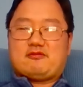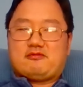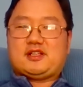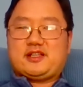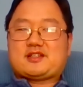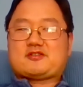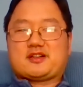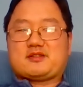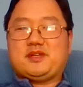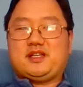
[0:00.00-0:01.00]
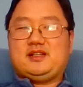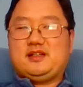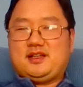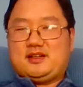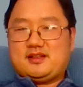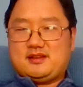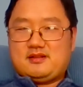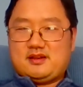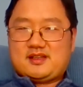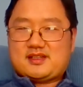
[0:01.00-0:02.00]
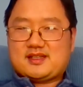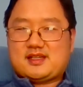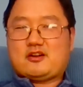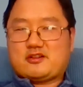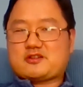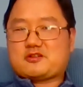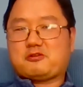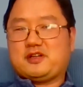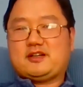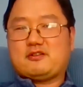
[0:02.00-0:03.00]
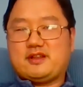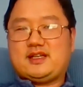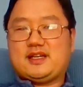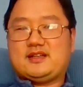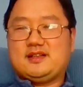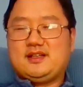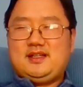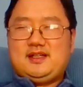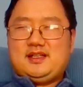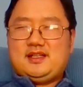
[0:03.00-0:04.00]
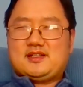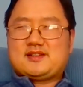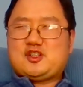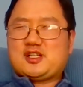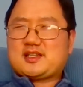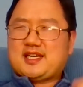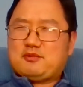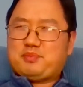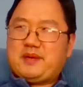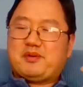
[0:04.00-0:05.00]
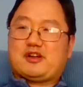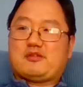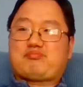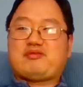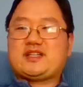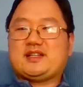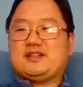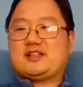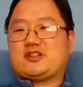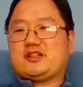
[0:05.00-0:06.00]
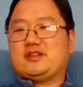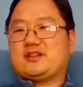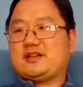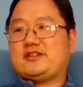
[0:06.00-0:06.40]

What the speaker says: really struck me, and this is in our story near the end, is just how people are preconditioned